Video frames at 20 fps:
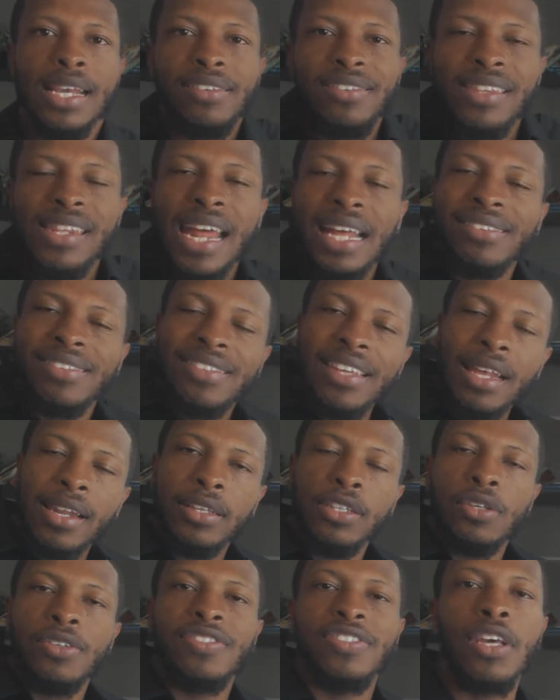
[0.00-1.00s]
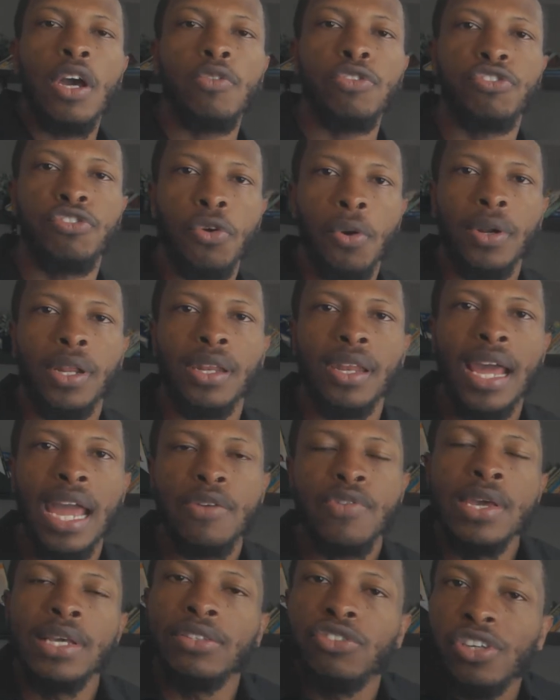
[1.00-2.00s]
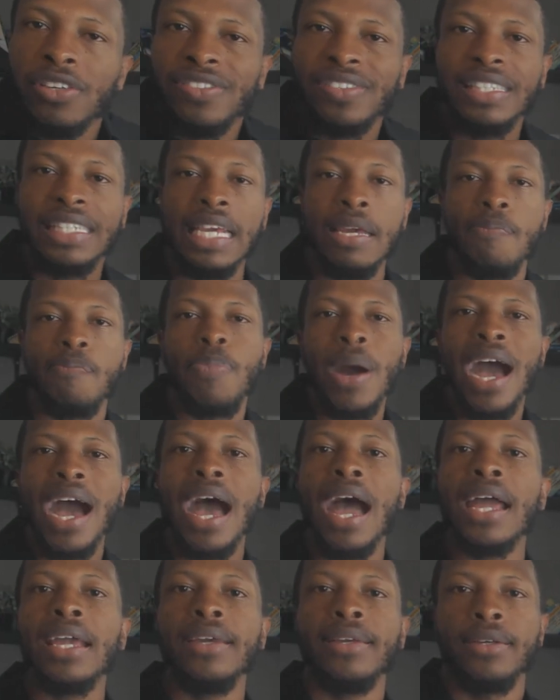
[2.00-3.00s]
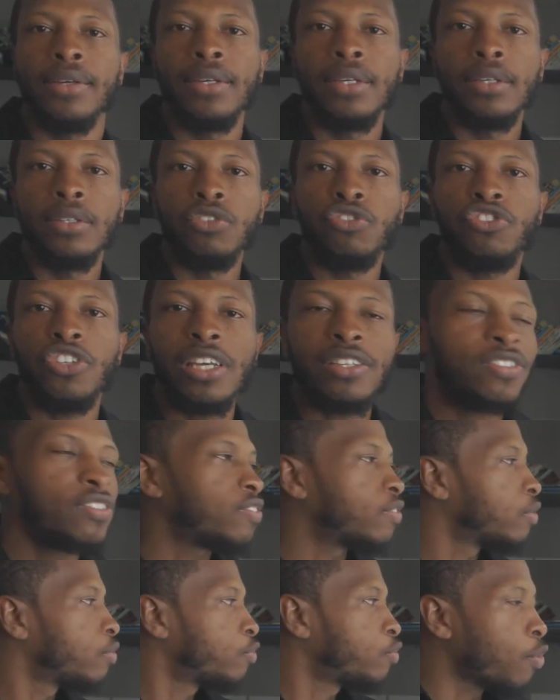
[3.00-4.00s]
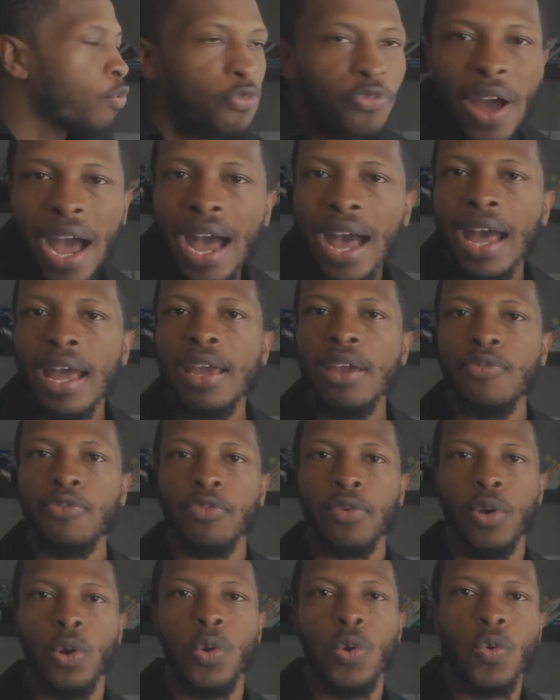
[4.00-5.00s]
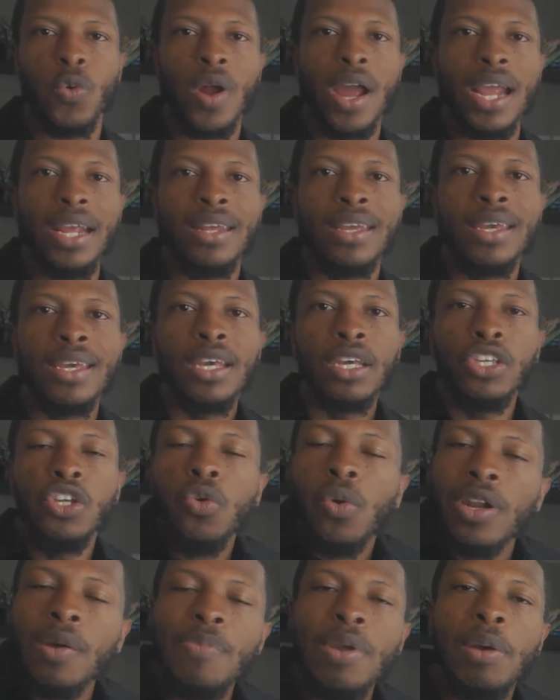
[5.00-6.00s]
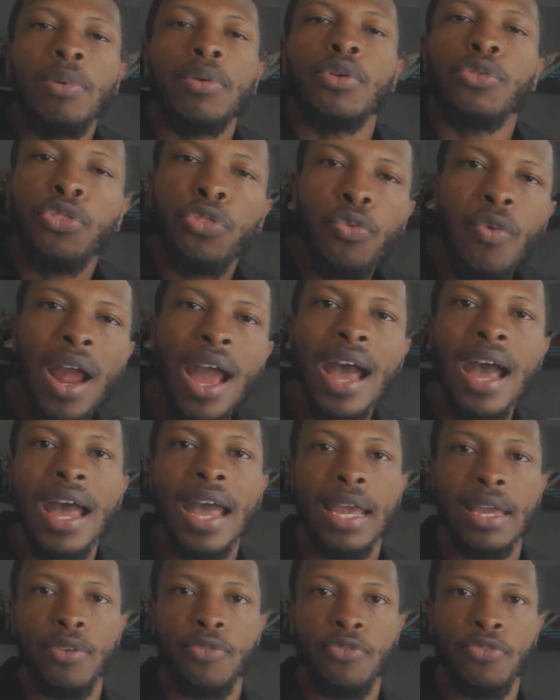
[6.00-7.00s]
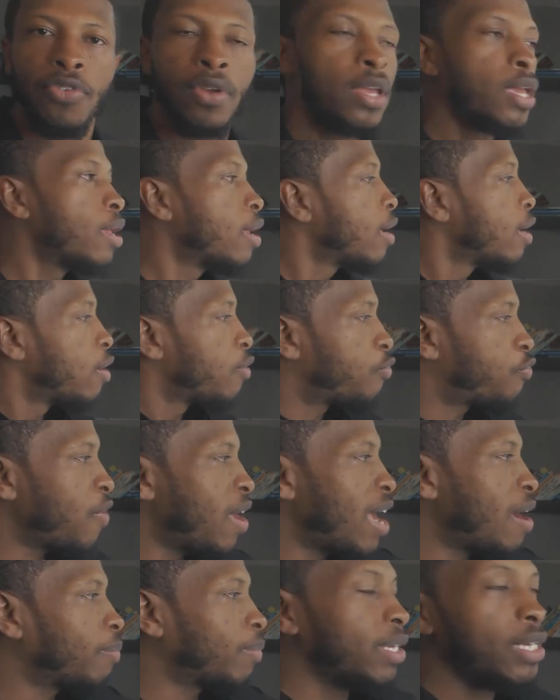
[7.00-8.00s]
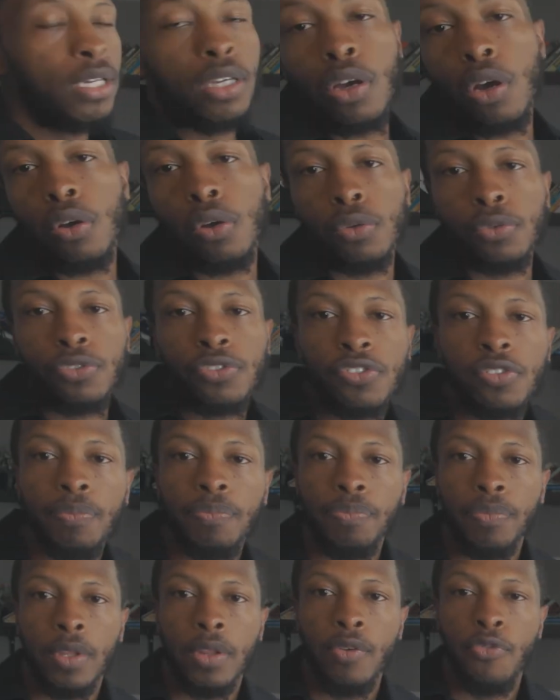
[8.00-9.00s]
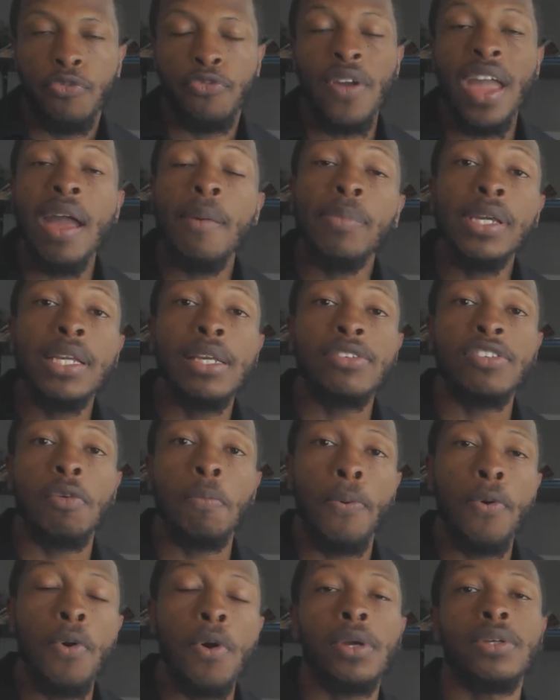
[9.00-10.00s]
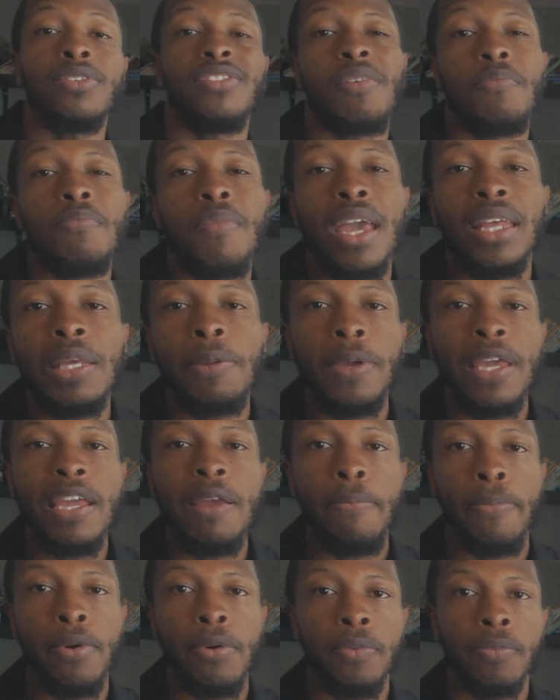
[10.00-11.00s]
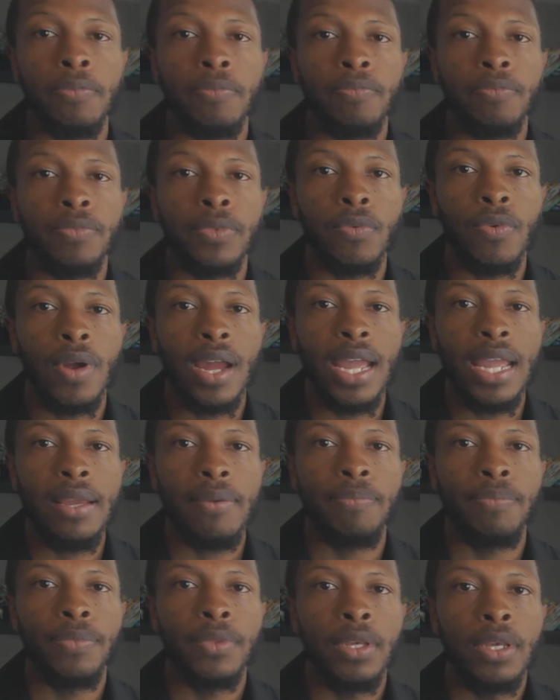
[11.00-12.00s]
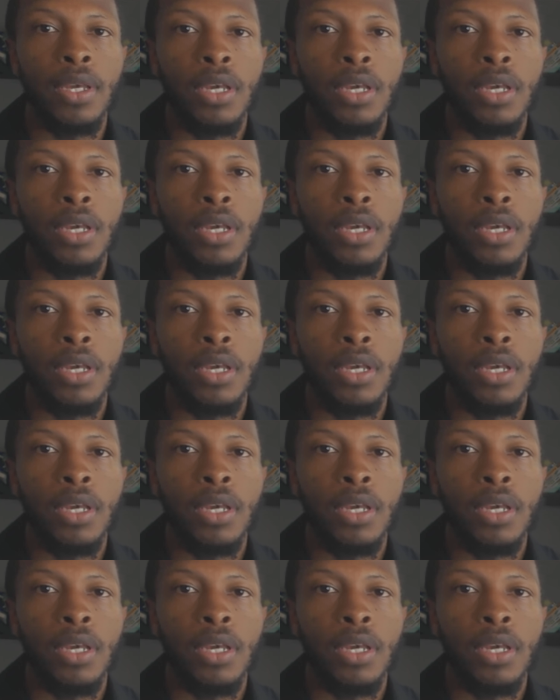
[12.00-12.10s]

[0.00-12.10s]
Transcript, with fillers: Isn't that selling yourself short in life? Just get by just survive, right? You want to be able to thrive. Family goals. Family is important to many people, right?